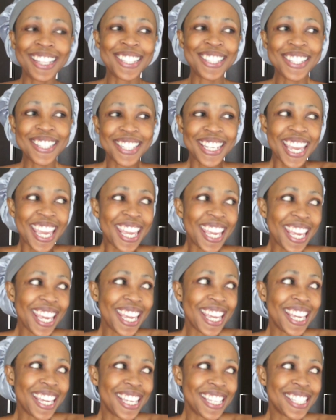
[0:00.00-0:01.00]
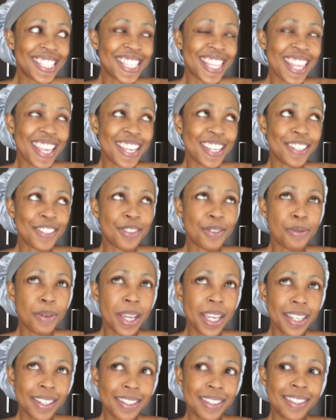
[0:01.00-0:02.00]
Today is the
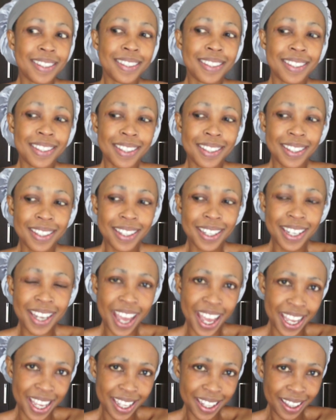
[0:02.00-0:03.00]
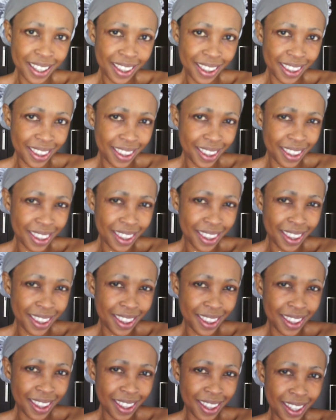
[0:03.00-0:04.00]

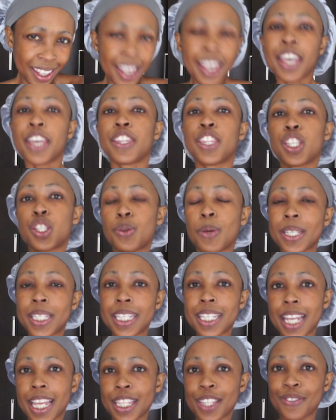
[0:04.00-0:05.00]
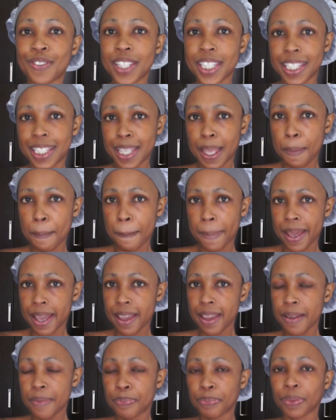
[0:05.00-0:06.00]
29th of
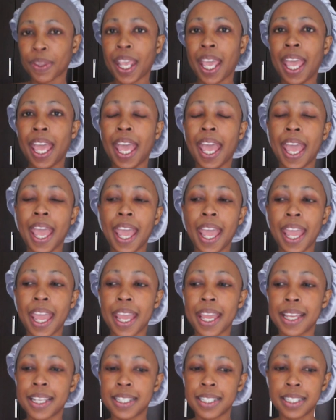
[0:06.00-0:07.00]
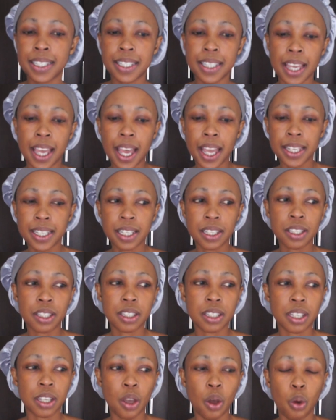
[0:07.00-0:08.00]
December, and I
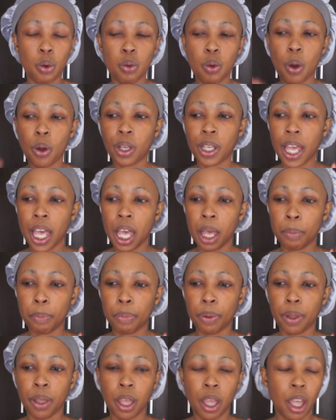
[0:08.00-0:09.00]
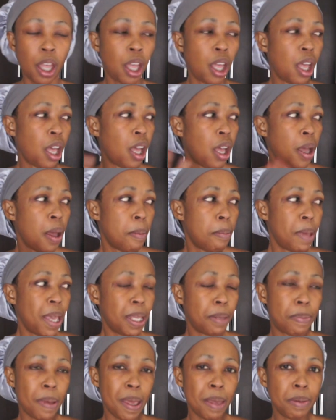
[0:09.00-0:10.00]
just woke up,
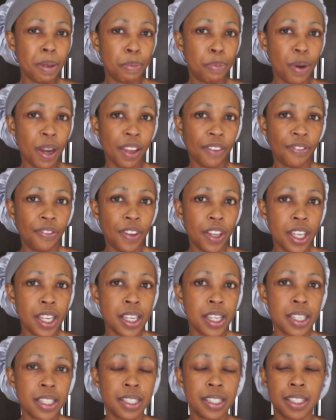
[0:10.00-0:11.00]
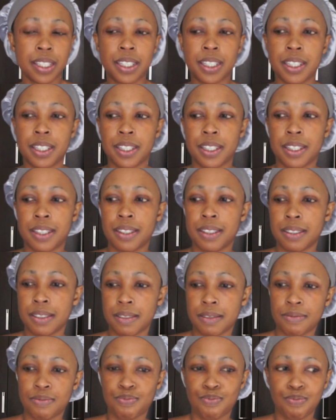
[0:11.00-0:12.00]
made baby
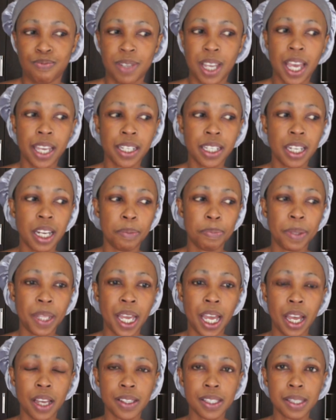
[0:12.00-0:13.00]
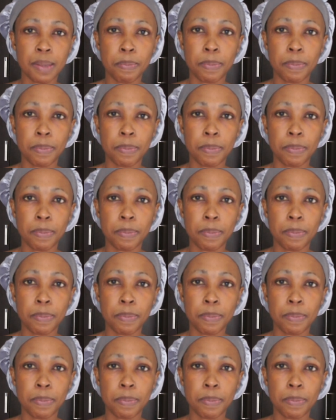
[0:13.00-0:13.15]
breakfast, tidied up the house a